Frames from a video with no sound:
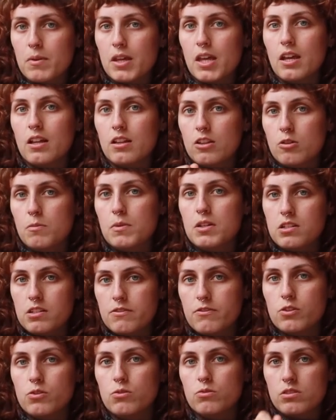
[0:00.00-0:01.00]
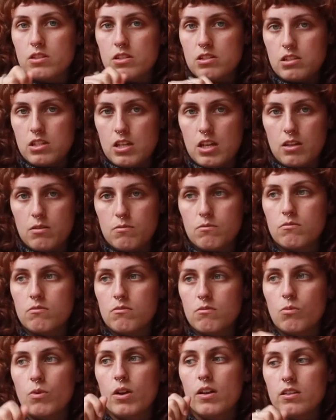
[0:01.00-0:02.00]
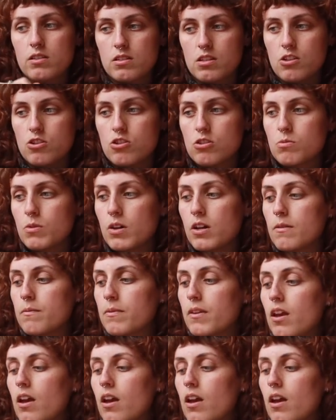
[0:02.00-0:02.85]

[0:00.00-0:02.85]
being a little bit difficult to see where the stitches were.